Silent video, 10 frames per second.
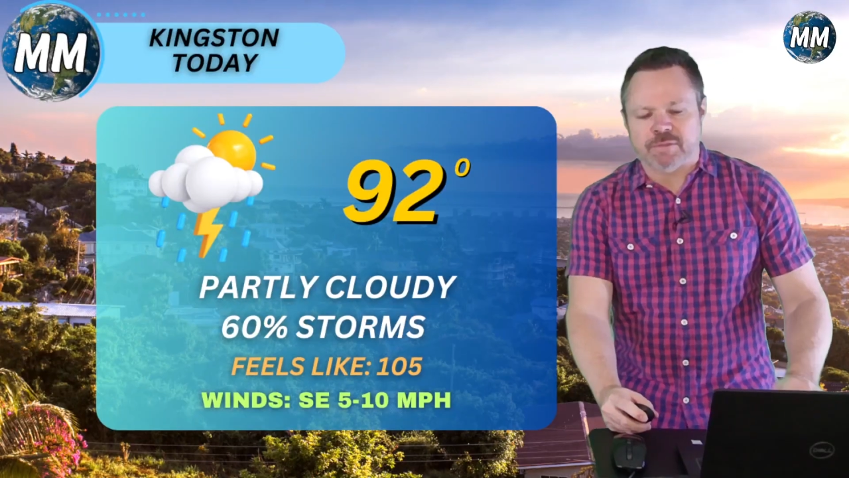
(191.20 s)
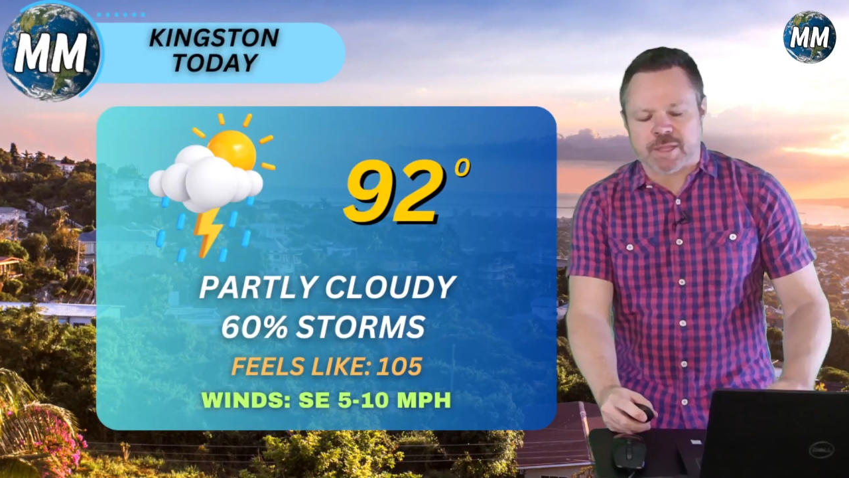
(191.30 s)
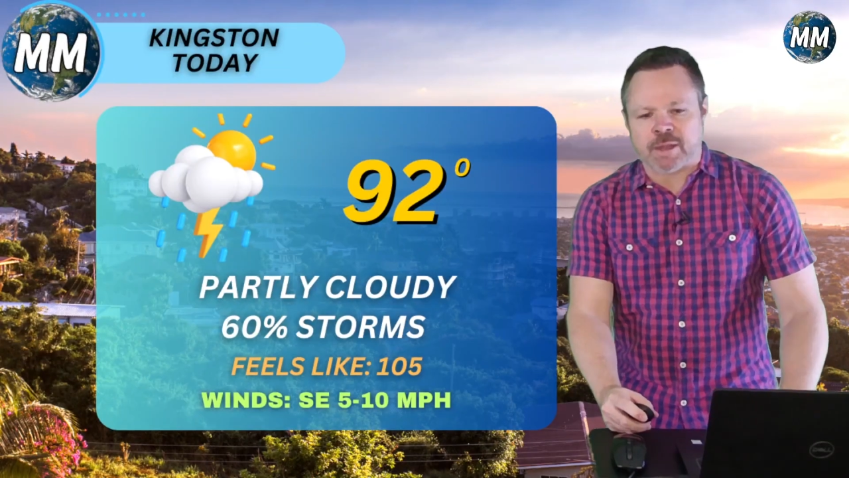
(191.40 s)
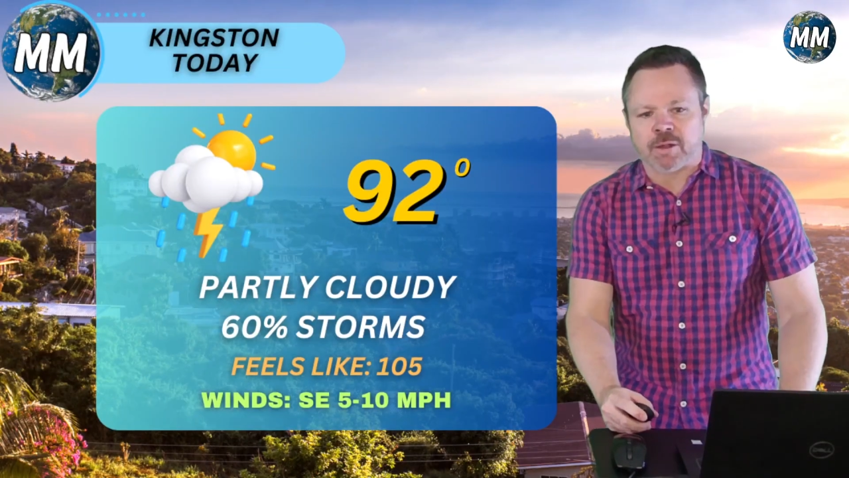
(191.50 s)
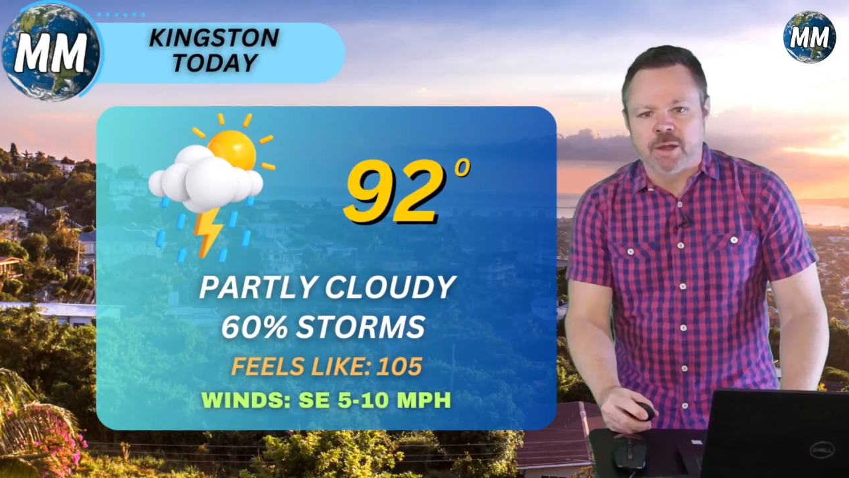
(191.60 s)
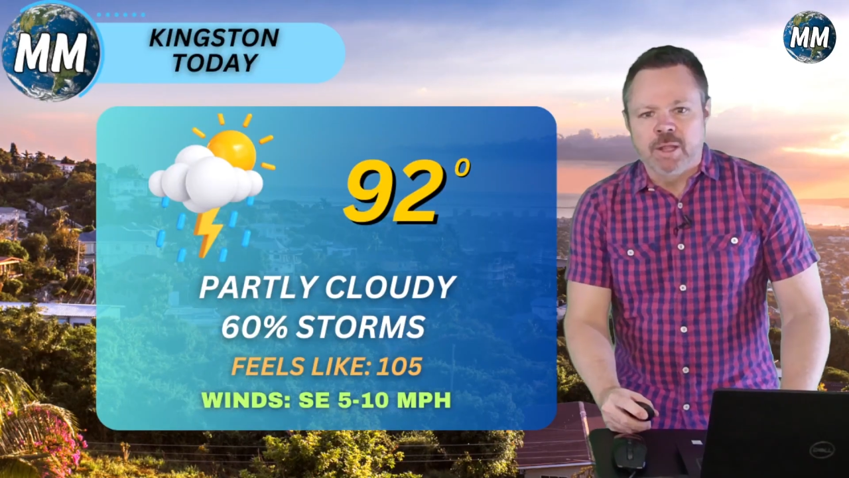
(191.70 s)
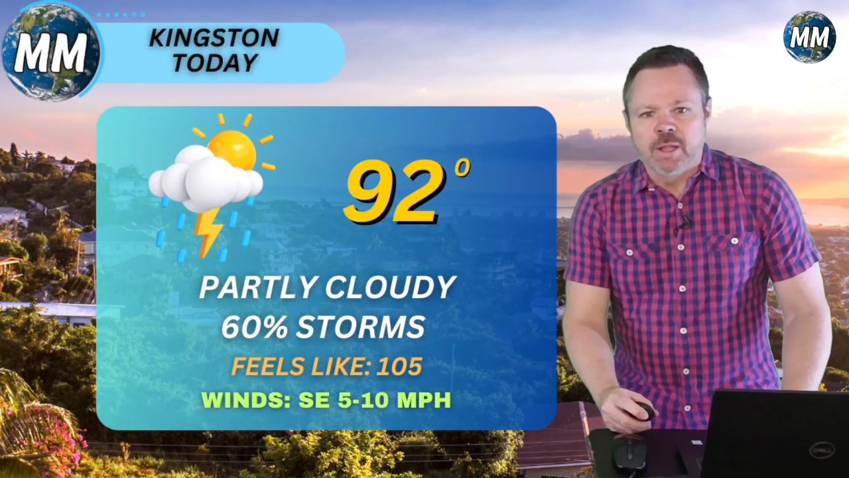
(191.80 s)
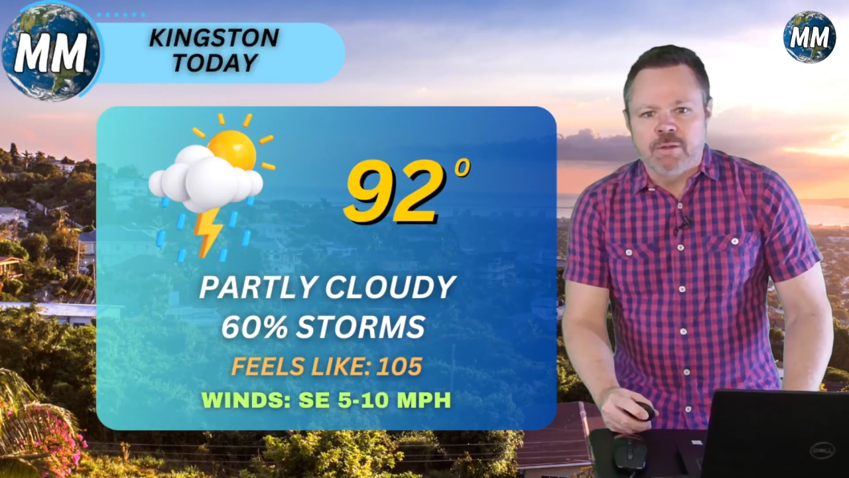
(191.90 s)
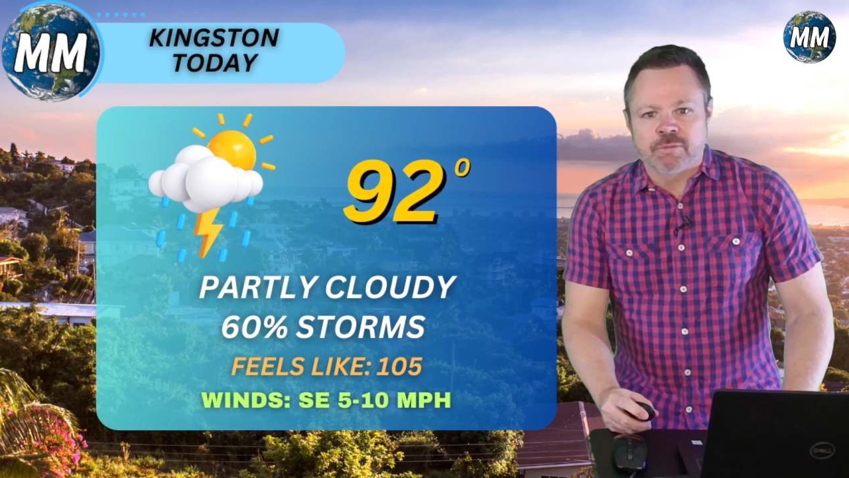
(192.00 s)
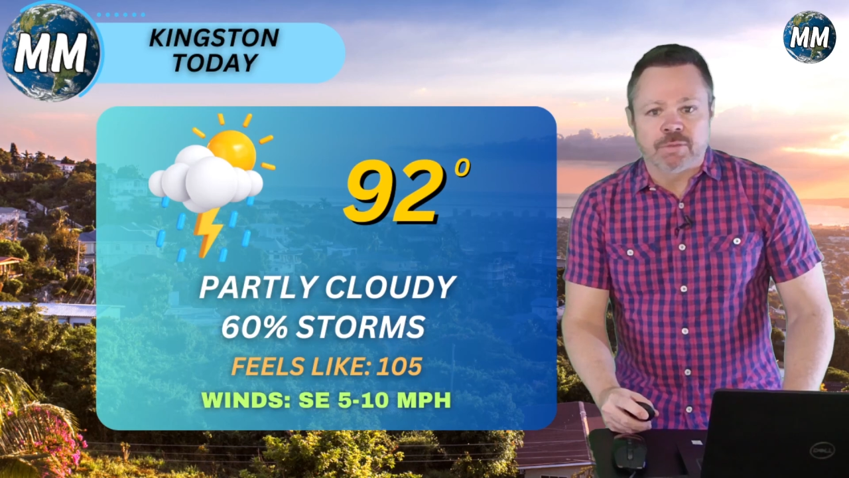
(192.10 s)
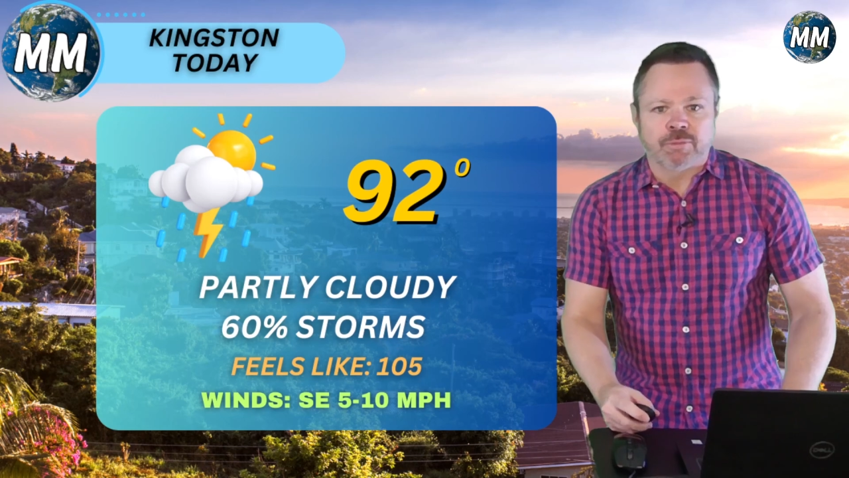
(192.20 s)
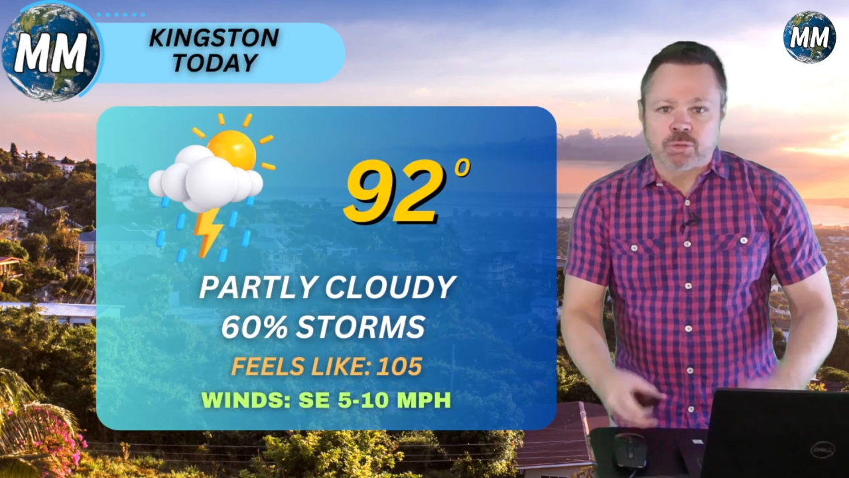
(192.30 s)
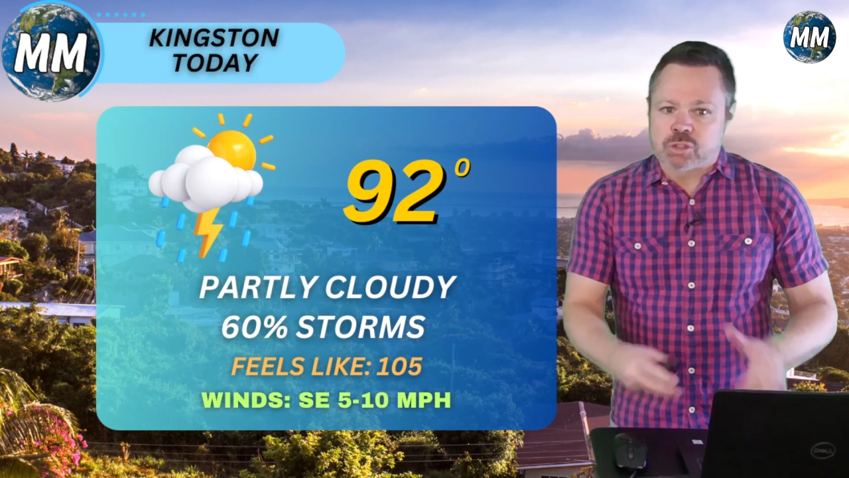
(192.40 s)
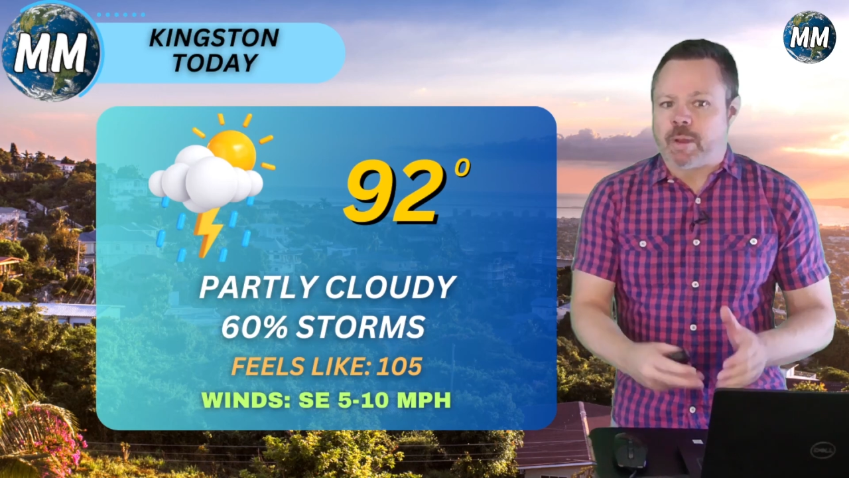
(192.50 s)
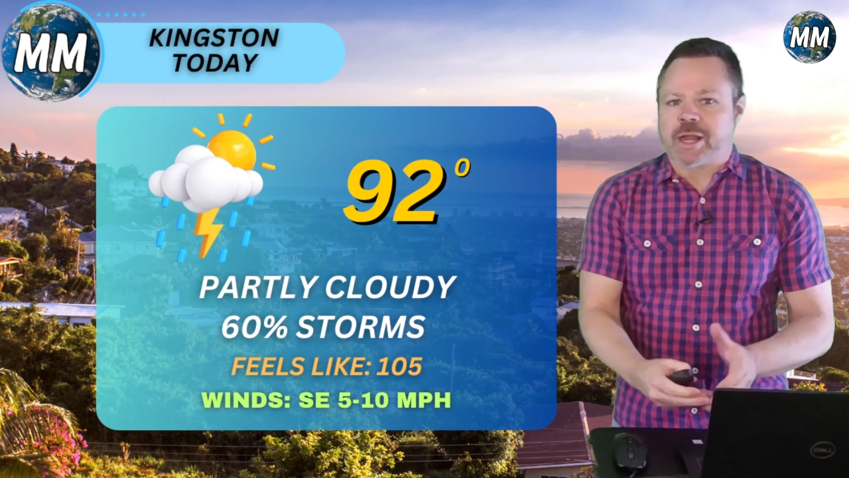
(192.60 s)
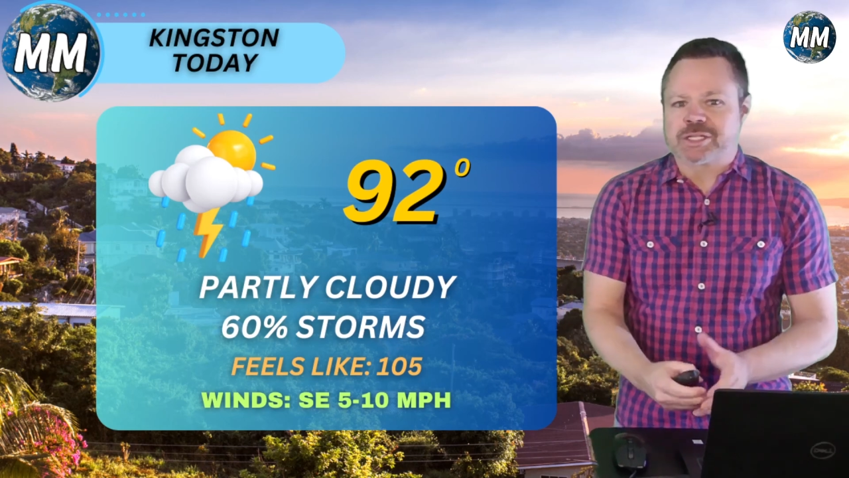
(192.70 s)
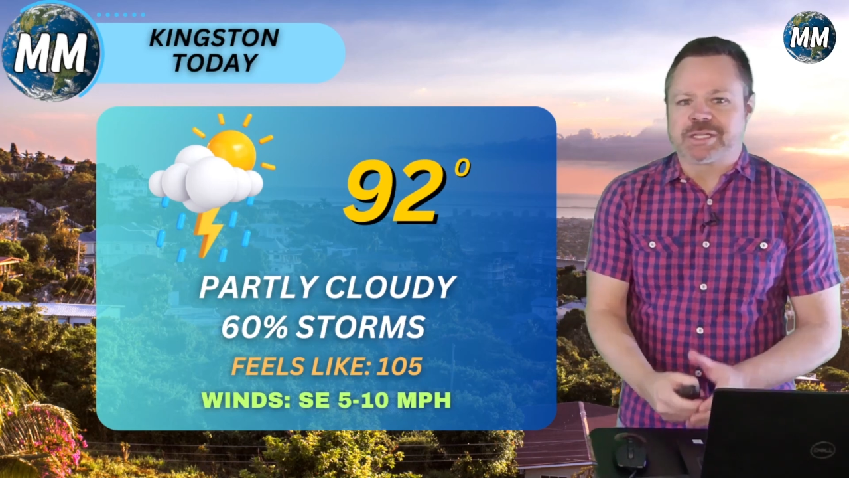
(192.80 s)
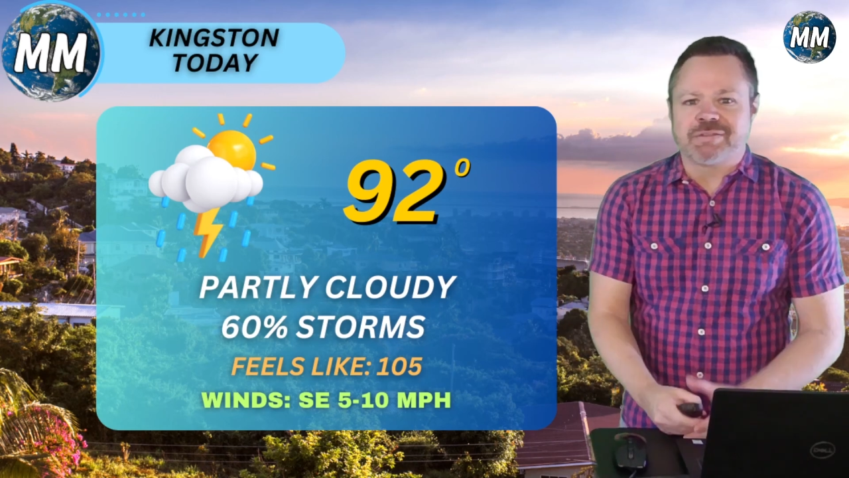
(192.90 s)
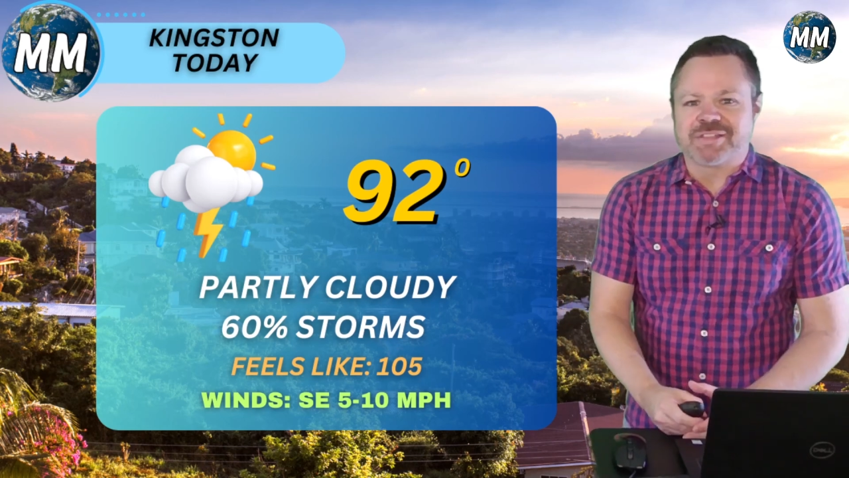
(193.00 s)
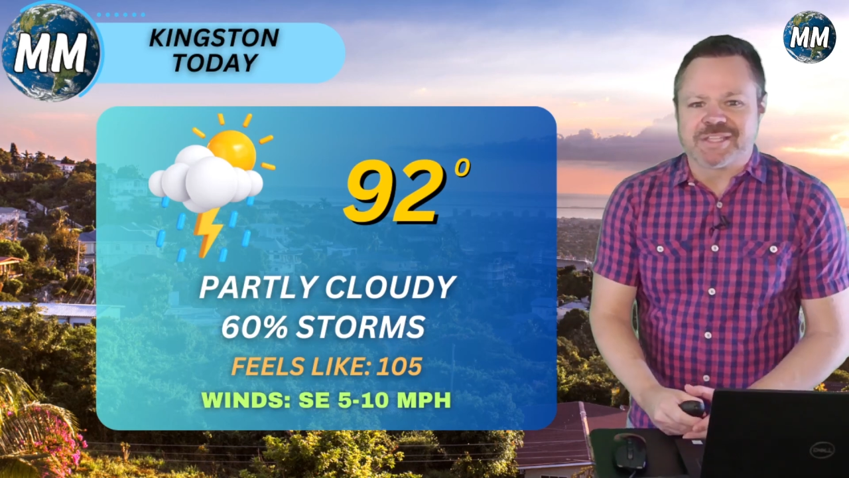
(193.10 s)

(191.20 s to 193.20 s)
to hear from the folks who actually live in